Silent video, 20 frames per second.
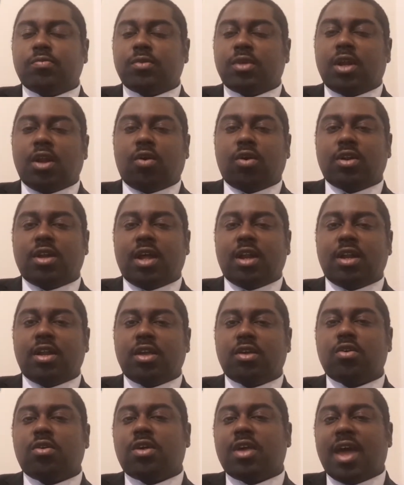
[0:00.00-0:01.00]
click on that
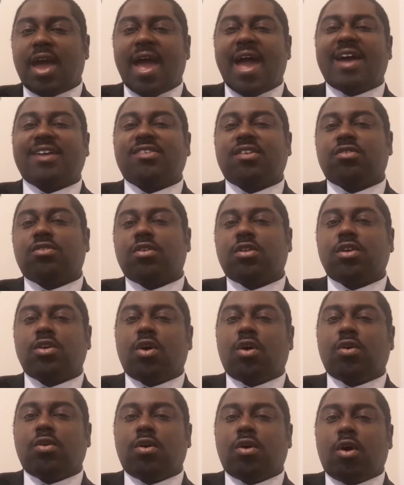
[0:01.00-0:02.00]
link, you get access to the
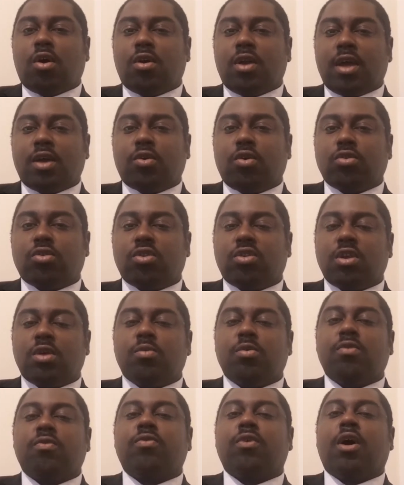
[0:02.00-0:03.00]
online course to do
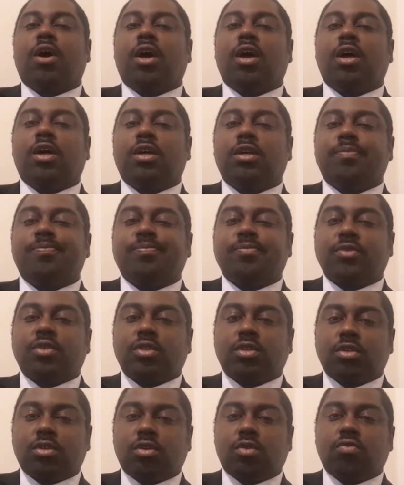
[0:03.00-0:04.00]
with
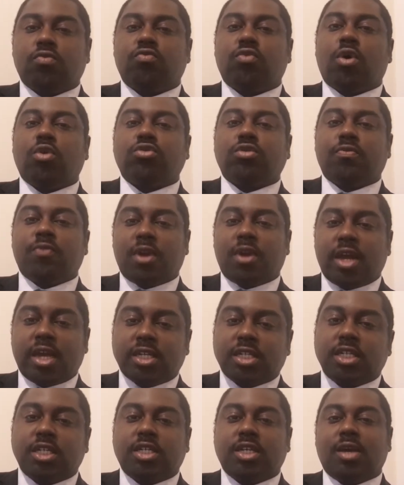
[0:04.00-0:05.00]
roles and
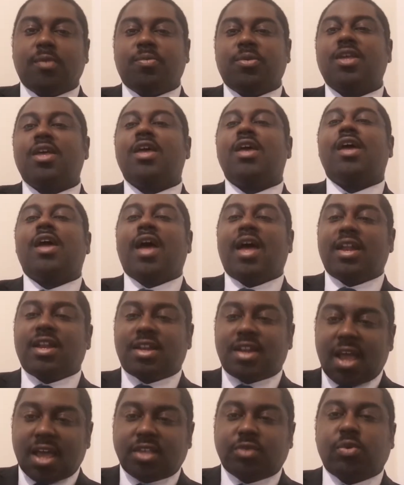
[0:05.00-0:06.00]
relationships, and
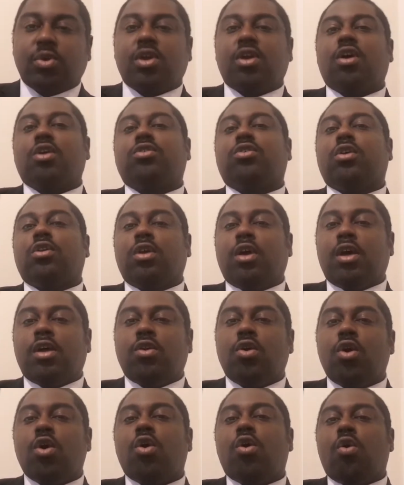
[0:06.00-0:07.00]
that's where you're going to
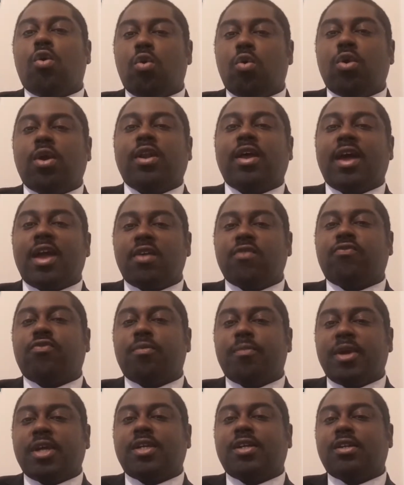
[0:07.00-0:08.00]
learn all of that
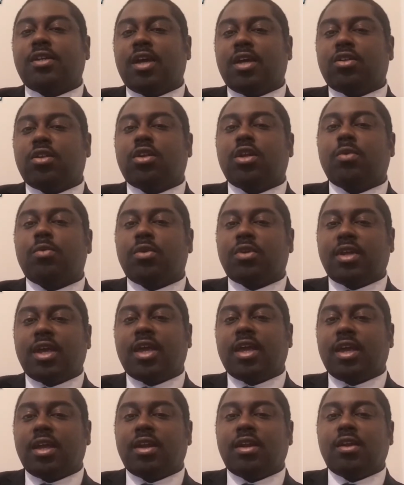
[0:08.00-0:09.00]
information there to do with
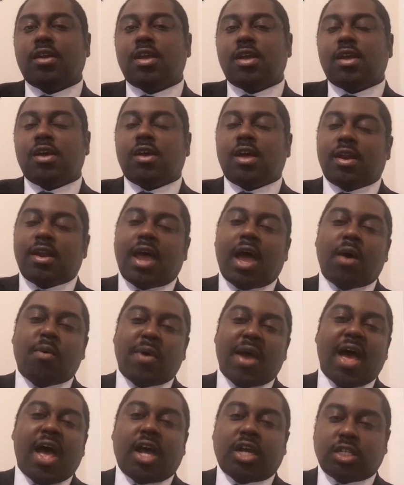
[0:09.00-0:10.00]
dating and how it
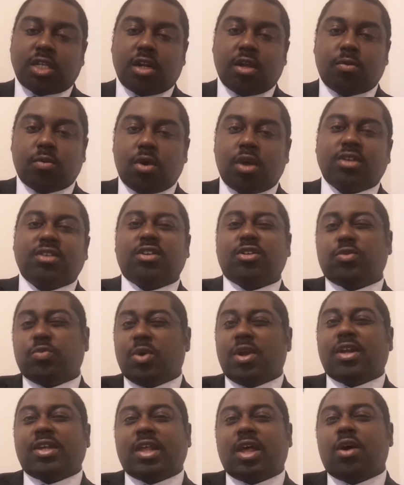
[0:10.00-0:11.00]
actually works, as
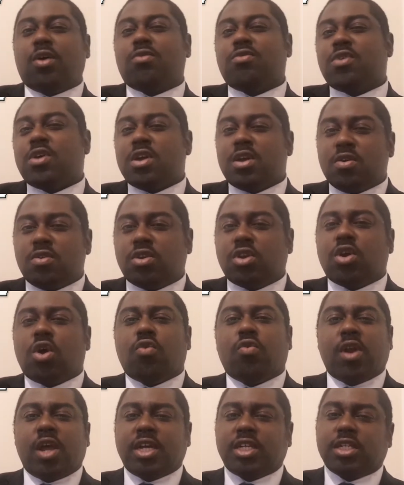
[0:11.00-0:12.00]
well as how, you know,
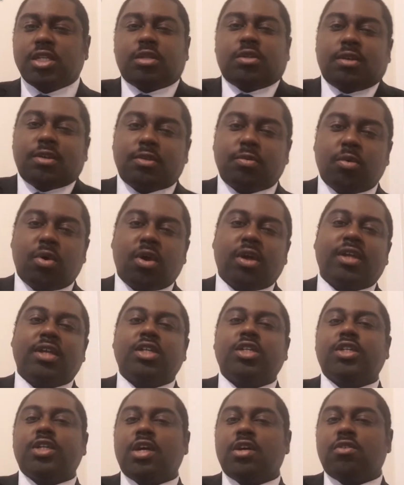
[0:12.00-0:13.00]
relationships work in
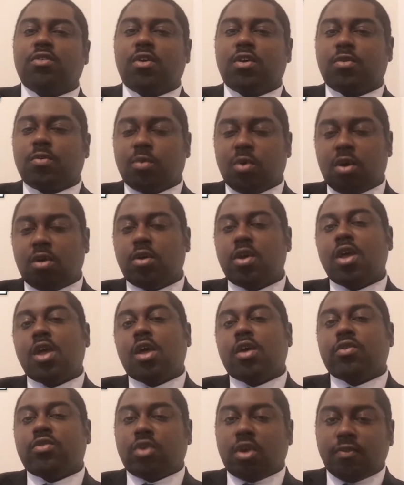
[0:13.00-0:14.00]
general as well.
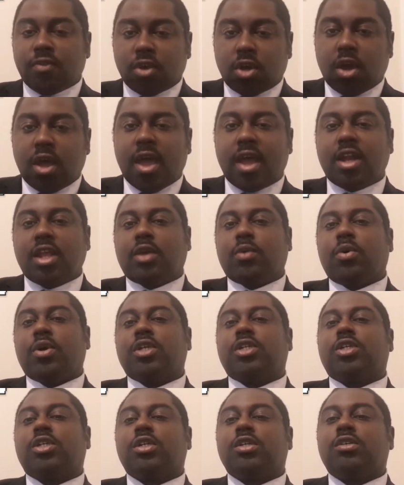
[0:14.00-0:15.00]
So if you've got any
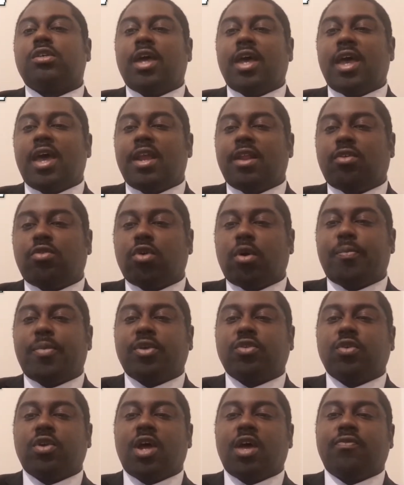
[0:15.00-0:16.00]
questions, any
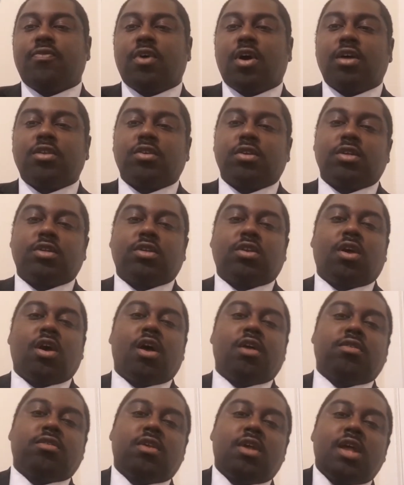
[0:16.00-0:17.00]
topics you'd like for us to
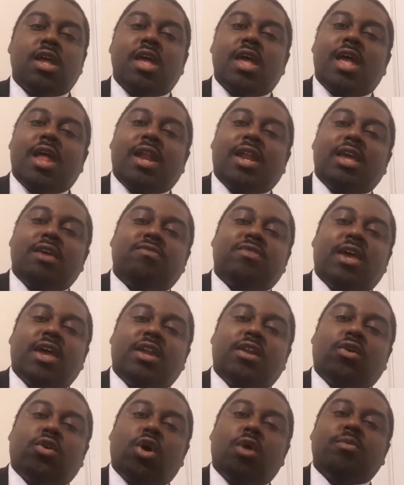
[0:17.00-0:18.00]
discuss, leave that in
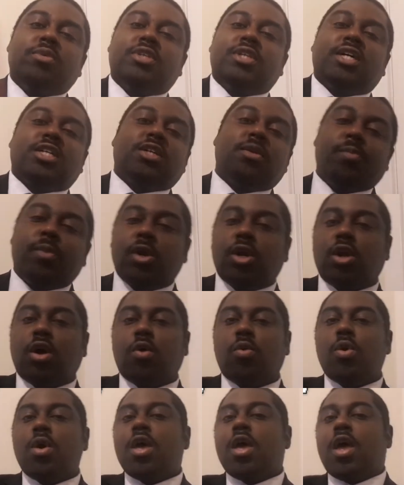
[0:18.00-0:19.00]
the comment section
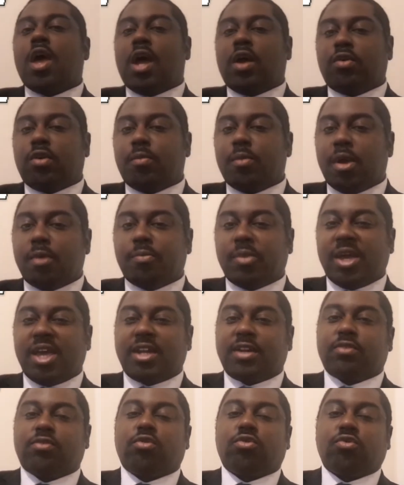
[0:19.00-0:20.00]
below. And remember,
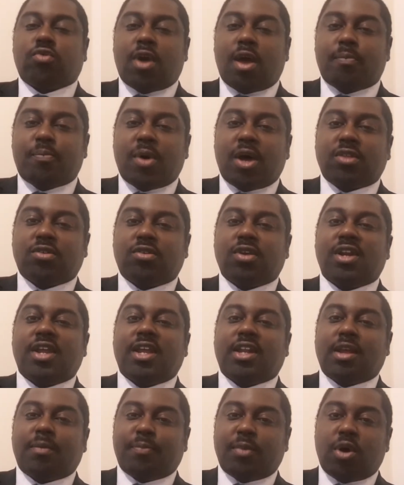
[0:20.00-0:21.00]
hit the subscribe button, hit
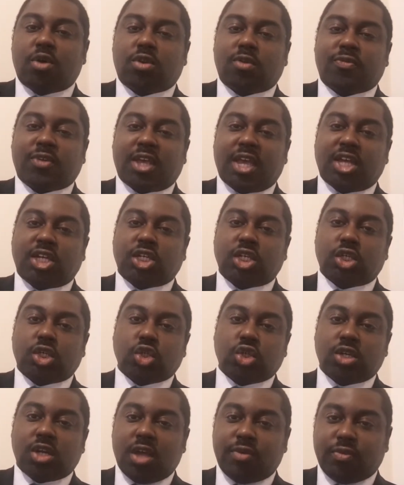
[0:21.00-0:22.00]
the bell notification, because
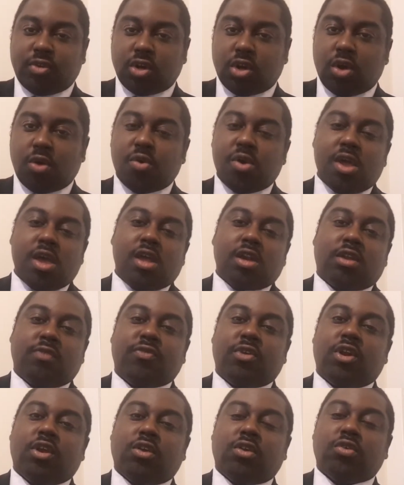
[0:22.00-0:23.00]
you never know, the
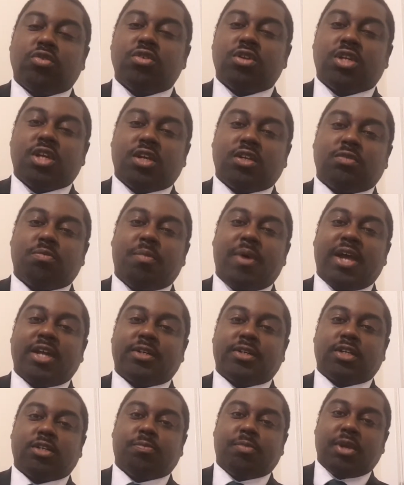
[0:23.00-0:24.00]
video you suggest might
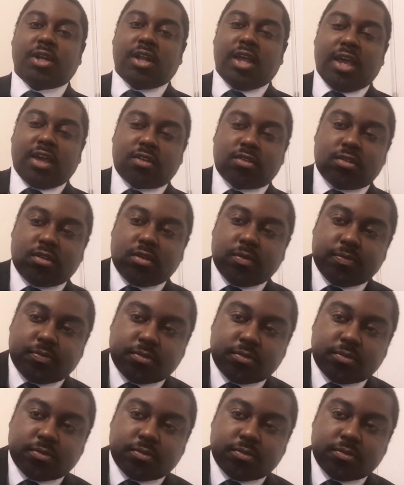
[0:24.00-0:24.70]
just be next.